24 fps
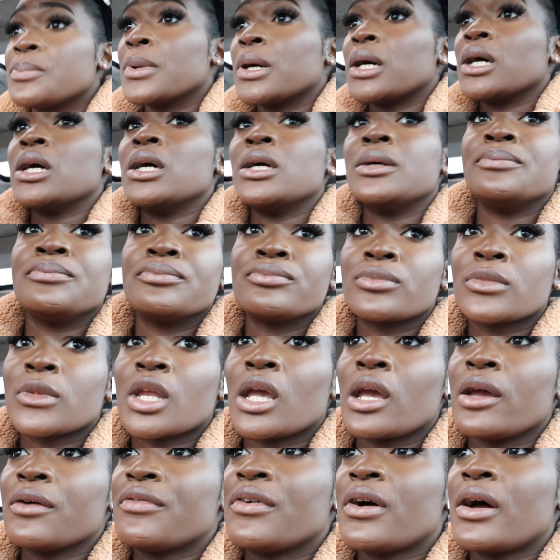but
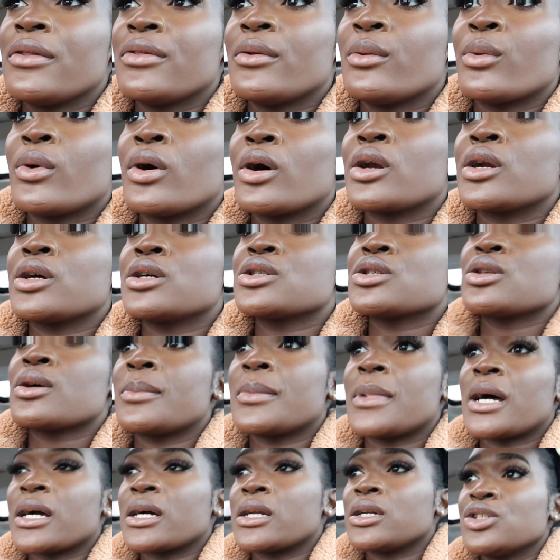can't find the water, so I'm
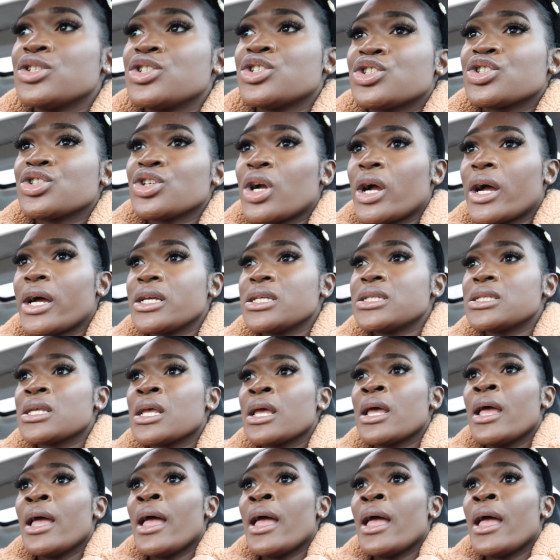not gonna stress.